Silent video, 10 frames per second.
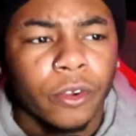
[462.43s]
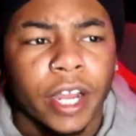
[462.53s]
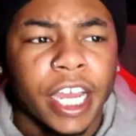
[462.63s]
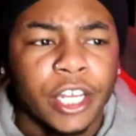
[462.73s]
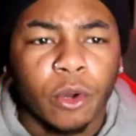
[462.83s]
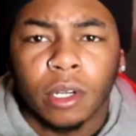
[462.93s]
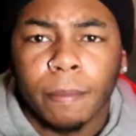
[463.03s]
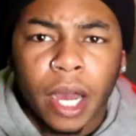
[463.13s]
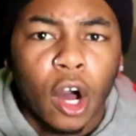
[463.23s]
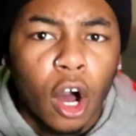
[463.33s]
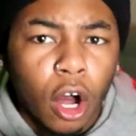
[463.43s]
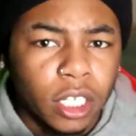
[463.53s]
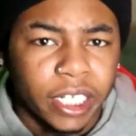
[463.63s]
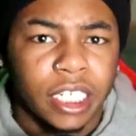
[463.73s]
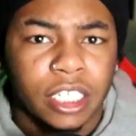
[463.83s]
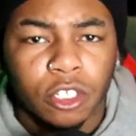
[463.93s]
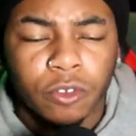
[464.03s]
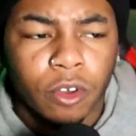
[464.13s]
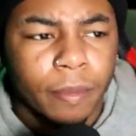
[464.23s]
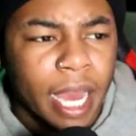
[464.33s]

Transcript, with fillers: grade knowing about all of this. You feel me?